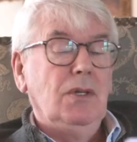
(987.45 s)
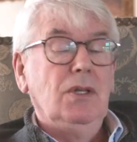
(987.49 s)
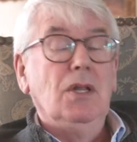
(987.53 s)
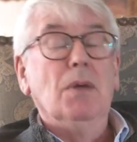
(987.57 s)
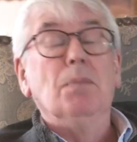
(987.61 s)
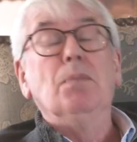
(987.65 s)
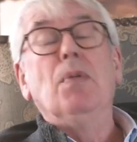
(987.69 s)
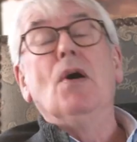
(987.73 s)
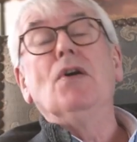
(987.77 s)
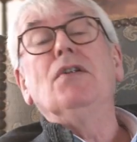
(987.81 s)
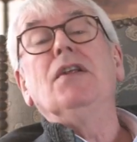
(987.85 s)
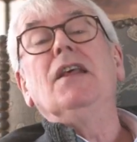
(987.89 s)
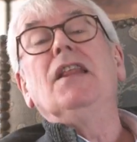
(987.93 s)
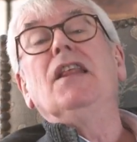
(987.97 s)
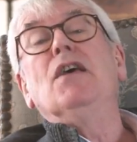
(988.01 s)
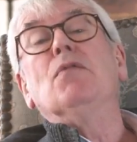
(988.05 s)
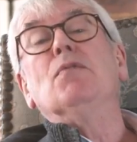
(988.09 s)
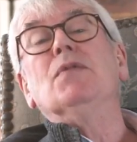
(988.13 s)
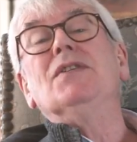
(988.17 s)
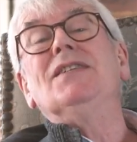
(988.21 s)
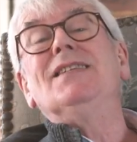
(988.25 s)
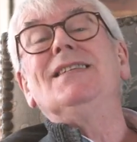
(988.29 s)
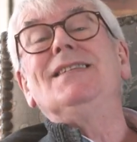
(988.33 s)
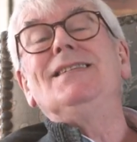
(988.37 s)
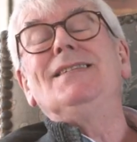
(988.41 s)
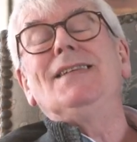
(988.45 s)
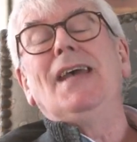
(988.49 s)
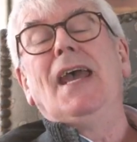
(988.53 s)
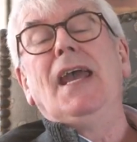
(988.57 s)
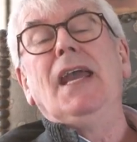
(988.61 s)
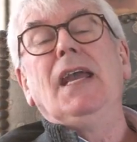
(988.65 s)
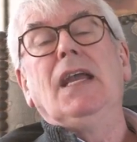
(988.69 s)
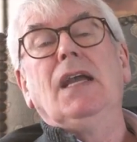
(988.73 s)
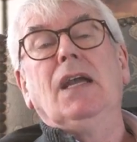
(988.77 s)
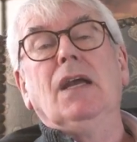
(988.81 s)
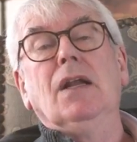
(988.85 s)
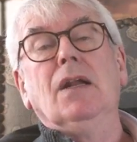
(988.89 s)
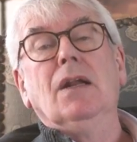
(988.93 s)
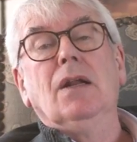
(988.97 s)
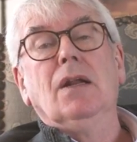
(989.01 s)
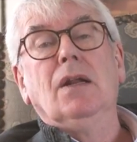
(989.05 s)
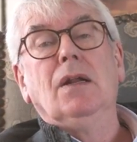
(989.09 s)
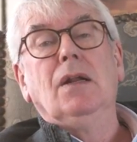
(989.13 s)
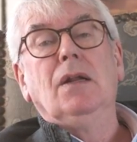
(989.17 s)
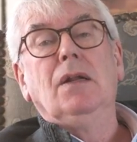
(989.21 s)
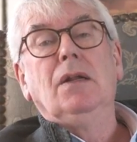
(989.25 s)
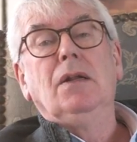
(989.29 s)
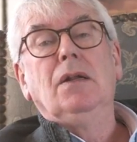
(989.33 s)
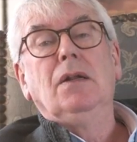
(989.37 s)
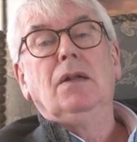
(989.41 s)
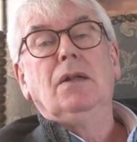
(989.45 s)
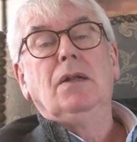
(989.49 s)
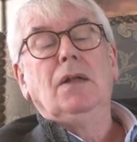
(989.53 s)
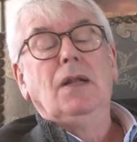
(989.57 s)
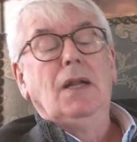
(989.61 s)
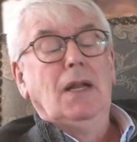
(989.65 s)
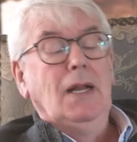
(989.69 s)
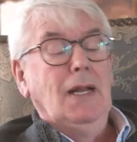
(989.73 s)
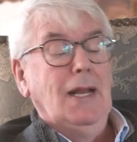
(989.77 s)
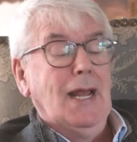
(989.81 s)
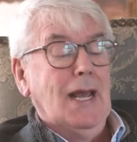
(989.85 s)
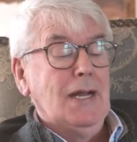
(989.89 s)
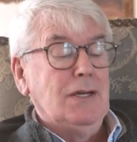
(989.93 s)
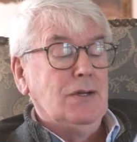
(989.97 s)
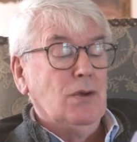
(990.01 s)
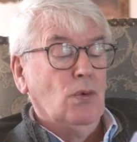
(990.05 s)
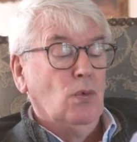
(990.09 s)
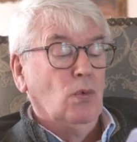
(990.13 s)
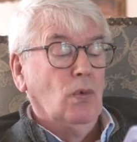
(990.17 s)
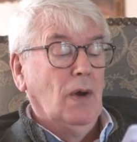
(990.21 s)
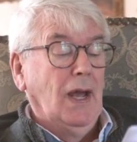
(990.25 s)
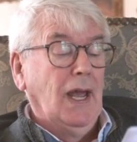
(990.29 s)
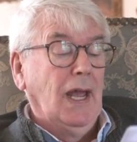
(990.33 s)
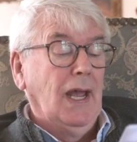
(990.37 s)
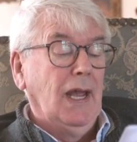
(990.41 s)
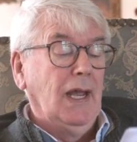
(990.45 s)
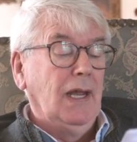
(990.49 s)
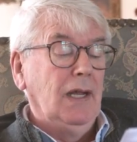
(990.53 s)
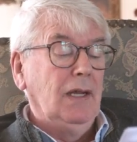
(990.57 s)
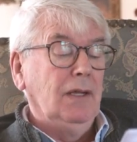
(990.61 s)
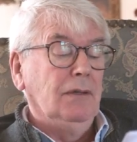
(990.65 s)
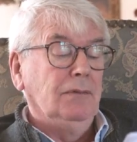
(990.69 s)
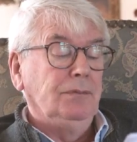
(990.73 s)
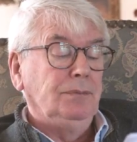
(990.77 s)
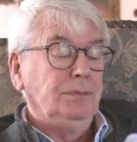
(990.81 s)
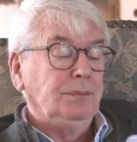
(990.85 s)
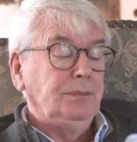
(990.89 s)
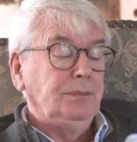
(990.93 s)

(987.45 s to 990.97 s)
the body that was taken, led away,